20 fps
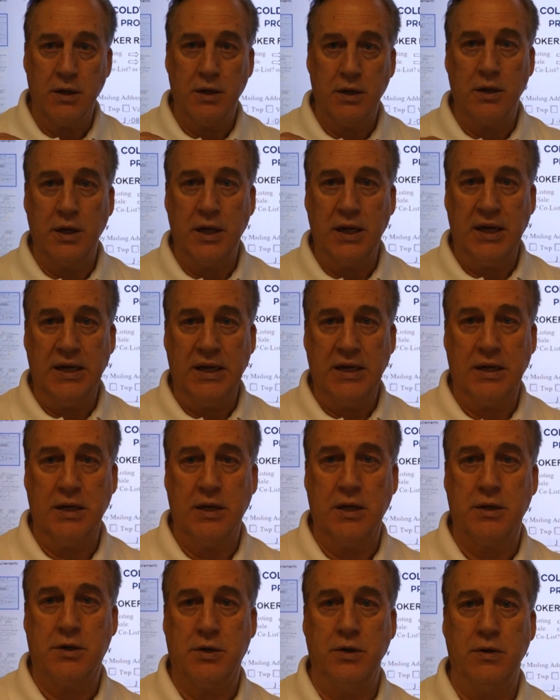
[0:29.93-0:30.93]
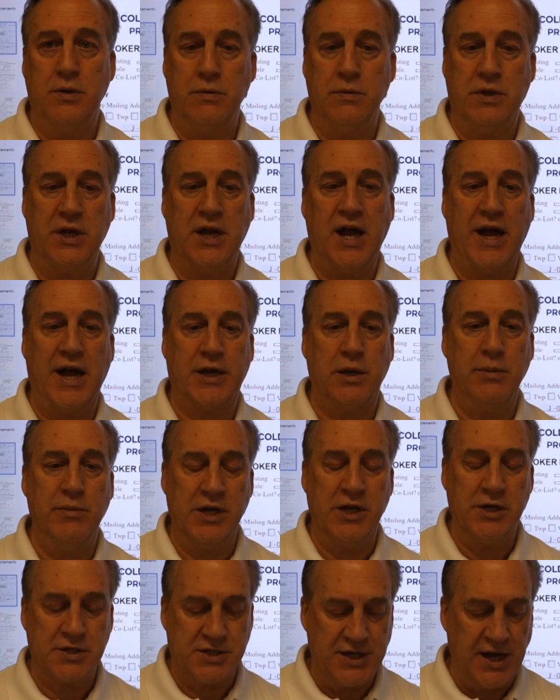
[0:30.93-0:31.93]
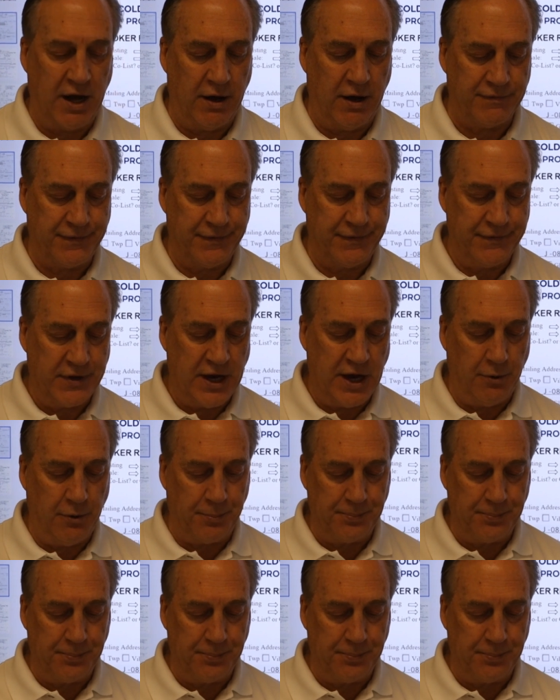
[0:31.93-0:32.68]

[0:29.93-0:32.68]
into the document itself. Now,